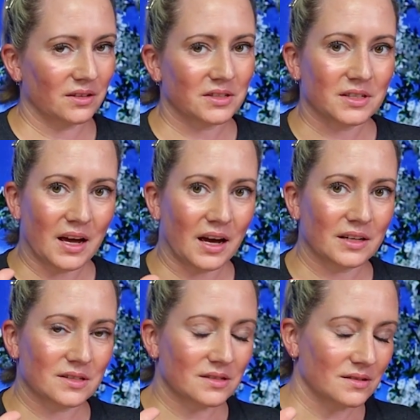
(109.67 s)
It's
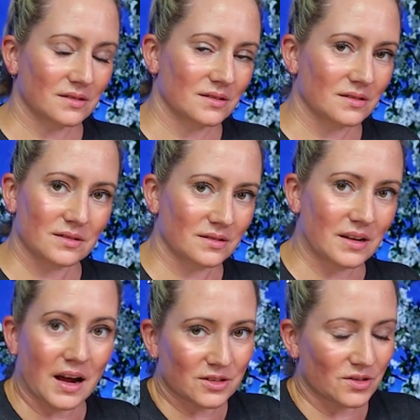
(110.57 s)
not,
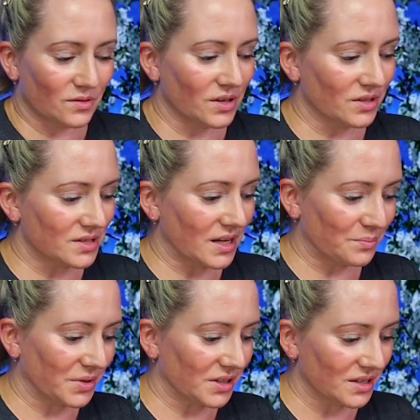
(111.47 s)
it has no real
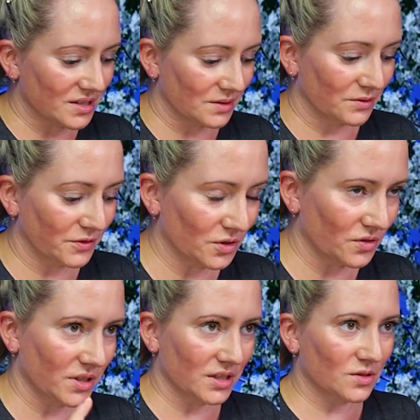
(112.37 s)
scent, but it does have a few
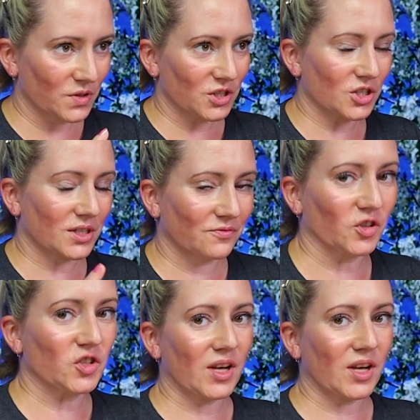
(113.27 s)
ingredients, which for